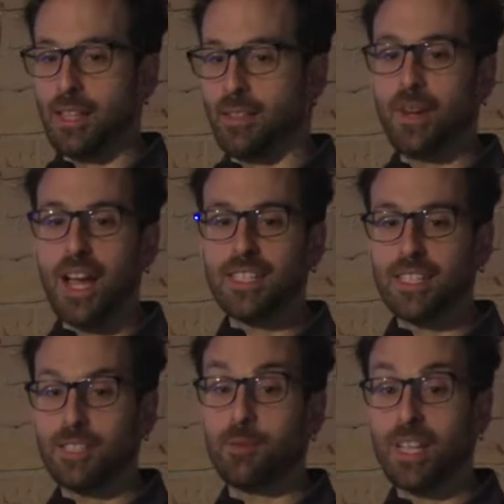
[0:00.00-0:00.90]
device
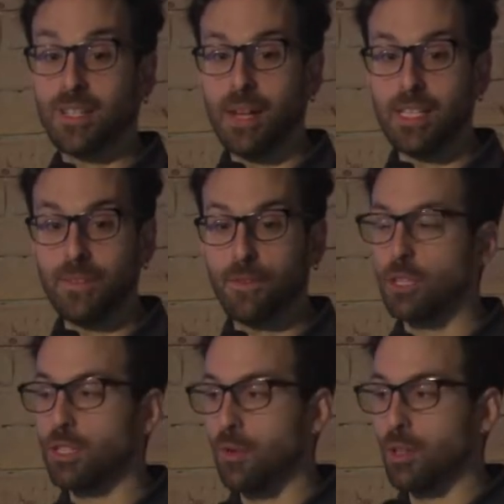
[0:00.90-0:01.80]
that is really expensive,
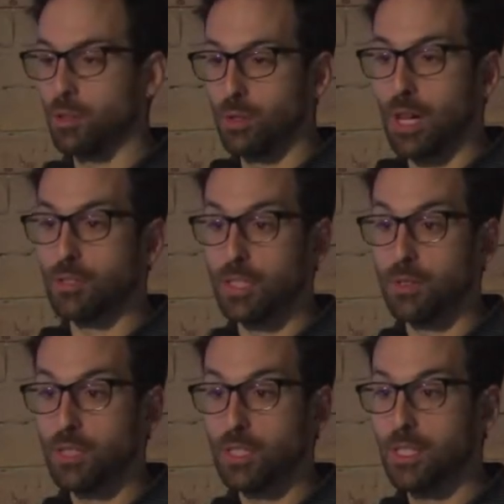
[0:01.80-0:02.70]
costs around 2,000
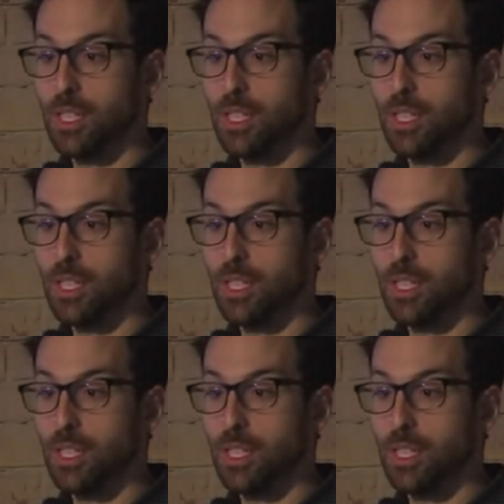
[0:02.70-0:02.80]
euros.